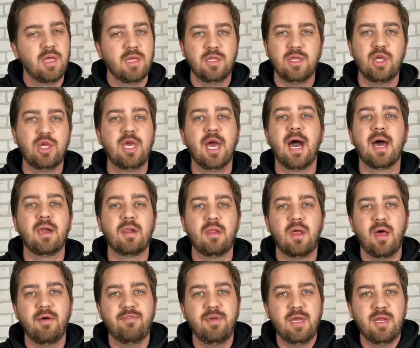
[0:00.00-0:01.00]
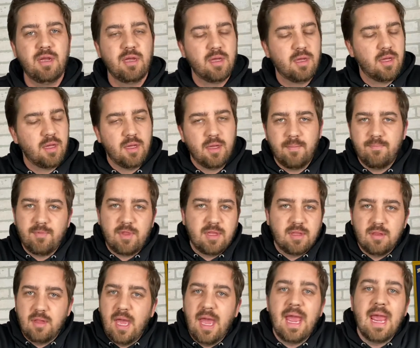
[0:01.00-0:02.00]
You got to love it.
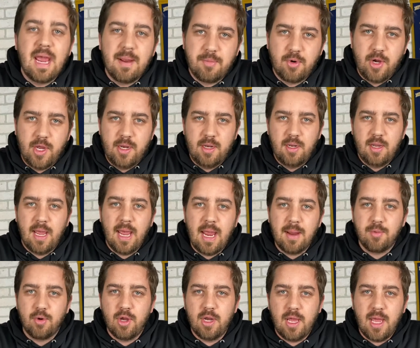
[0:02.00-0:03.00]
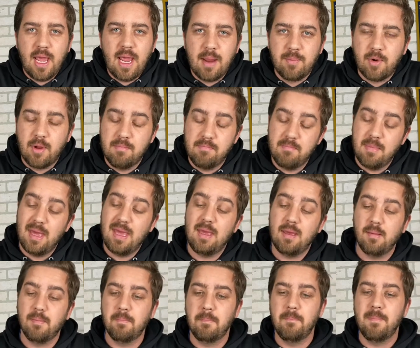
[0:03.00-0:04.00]
Hammer it, hammer it, hammer it.
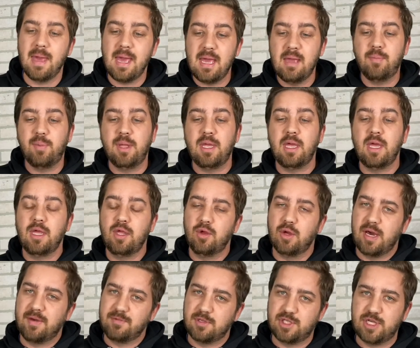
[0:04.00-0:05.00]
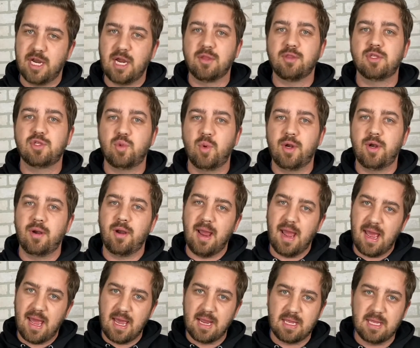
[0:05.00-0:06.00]
Maybe you'll have to check out the
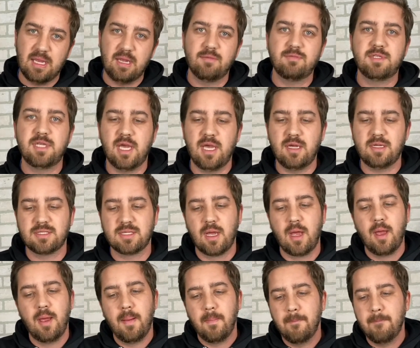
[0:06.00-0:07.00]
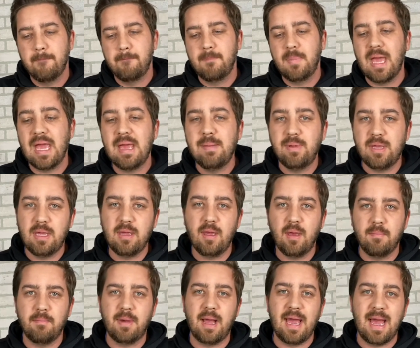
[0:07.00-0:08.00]
Twitter, at King of Takes. Maybe
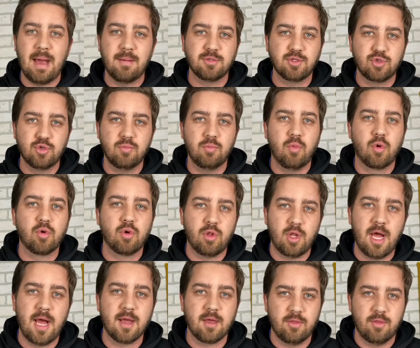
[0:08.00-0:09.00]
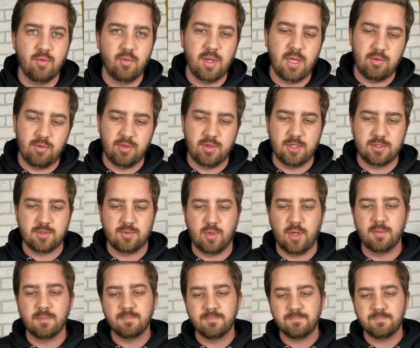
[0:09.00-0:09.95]
my absolute mortal lock of the week with this one.